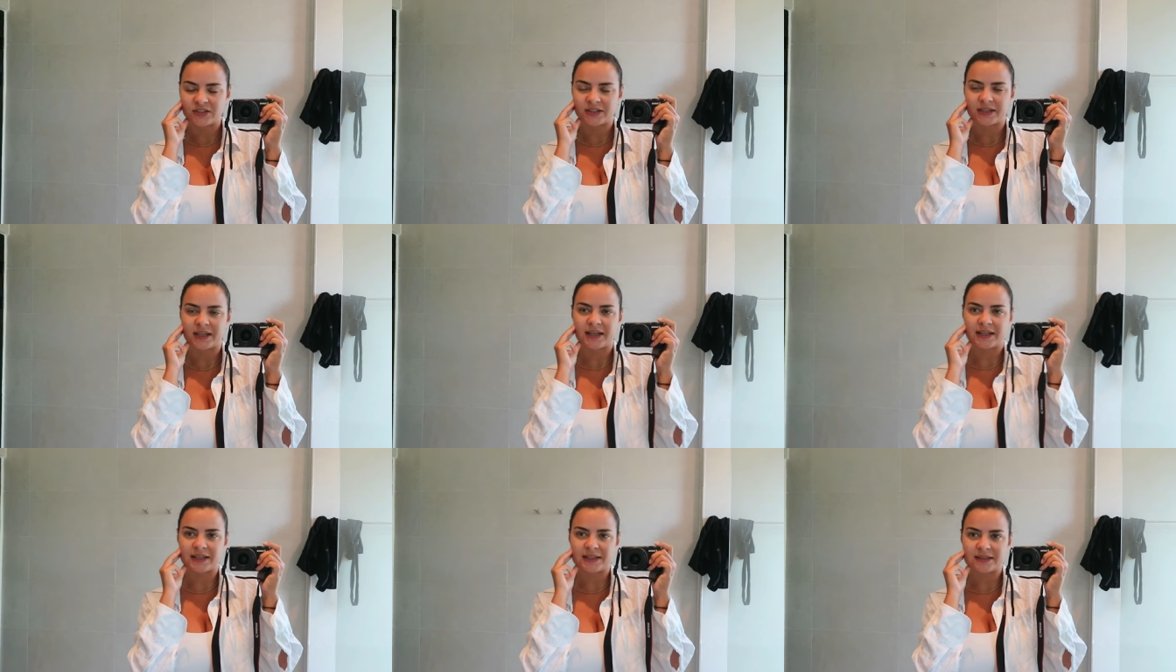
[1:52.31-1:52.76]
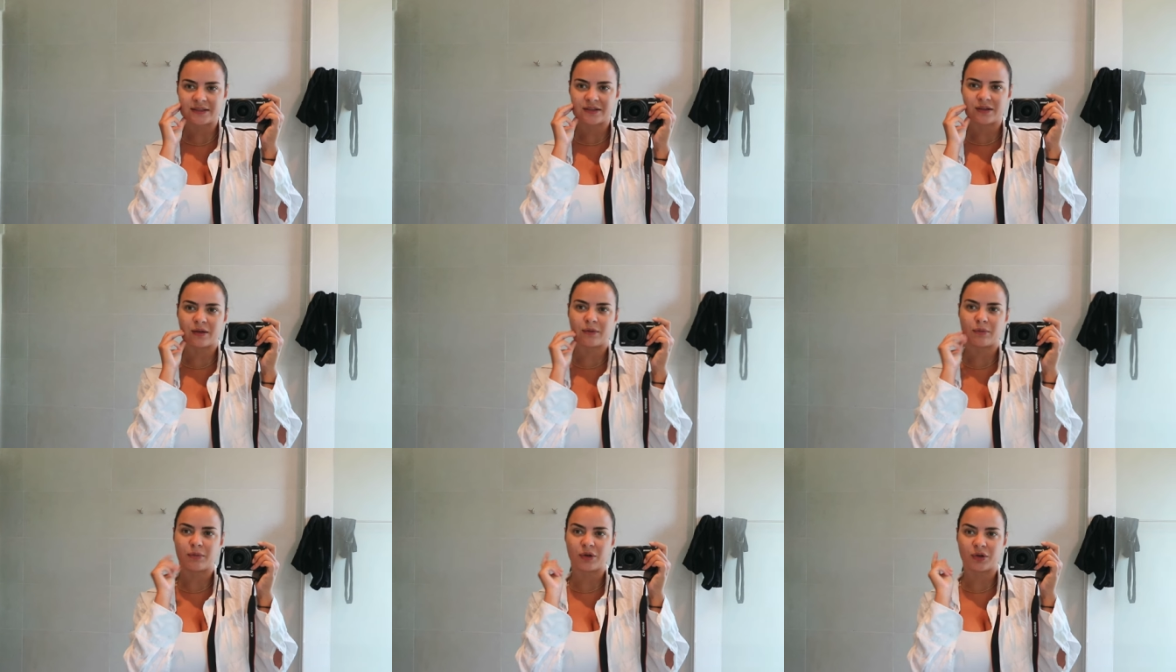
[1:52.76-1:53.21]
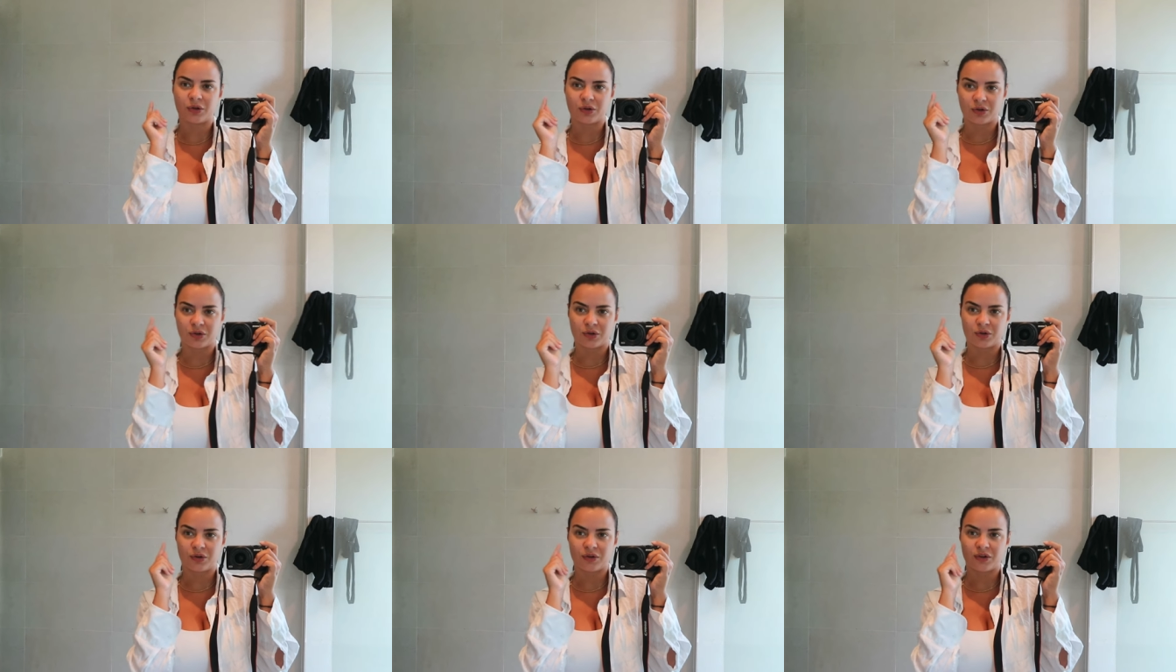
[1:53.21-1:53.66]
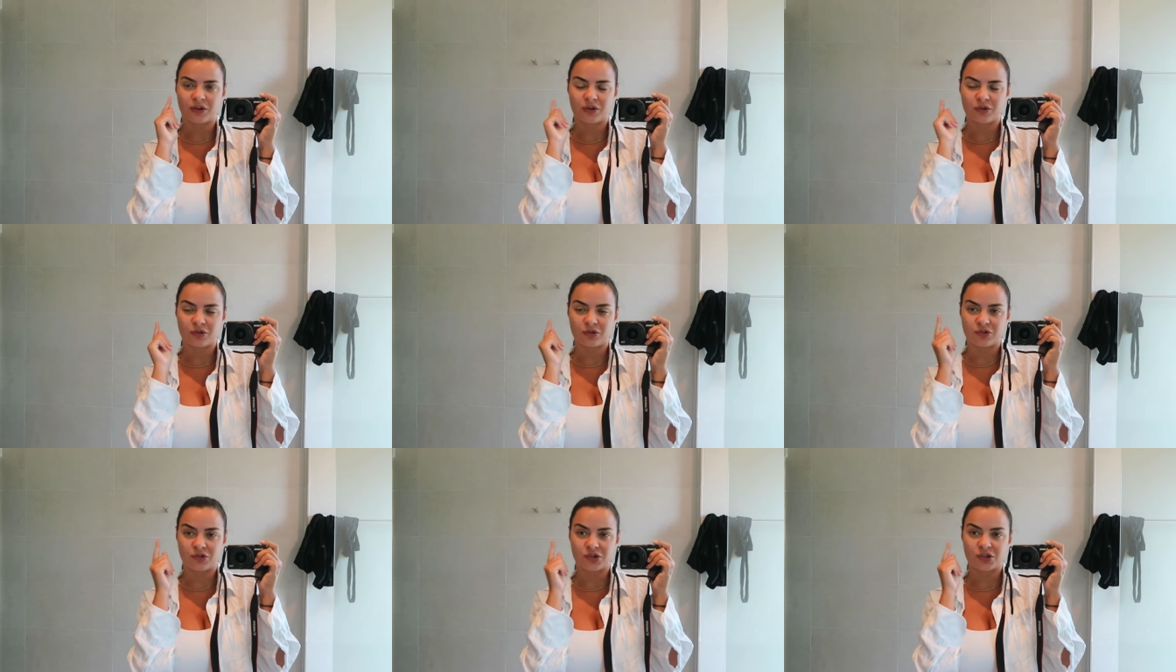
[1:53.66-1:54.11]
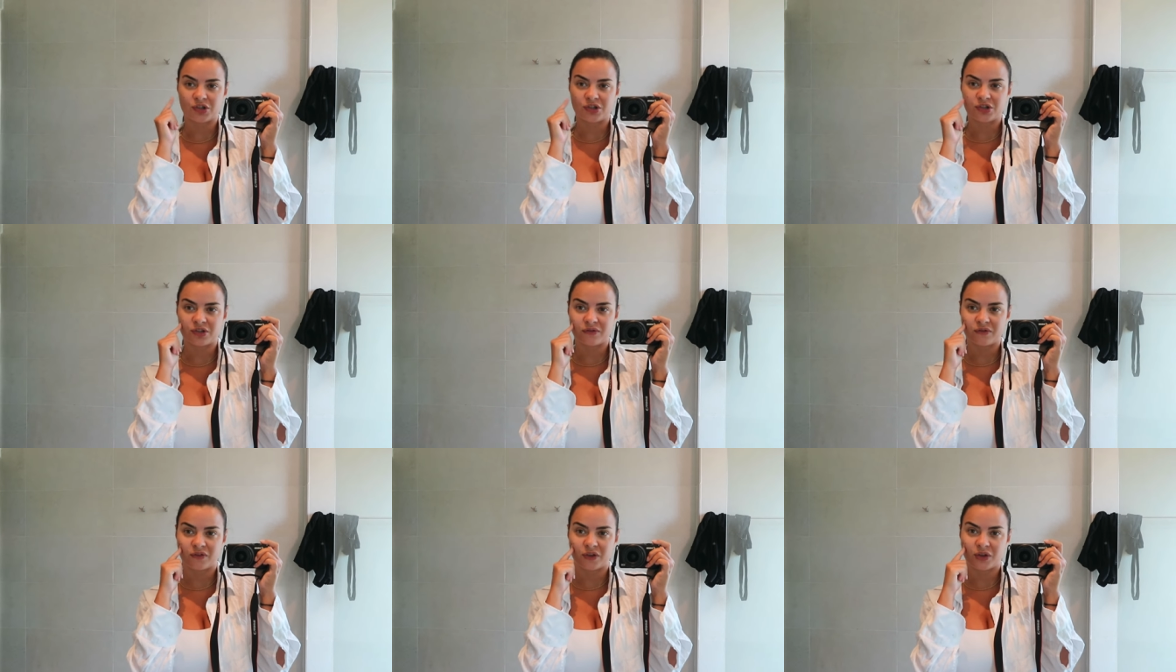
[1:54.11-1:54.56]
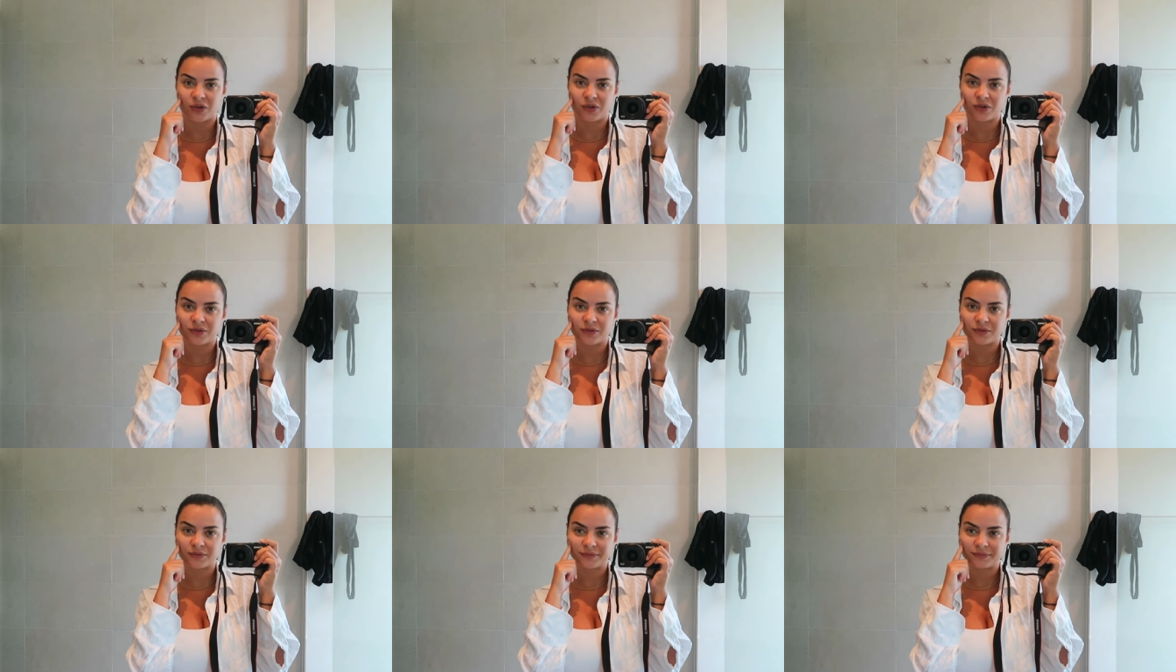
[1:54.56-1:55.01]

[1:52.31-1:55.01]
to eat some good nutritious food.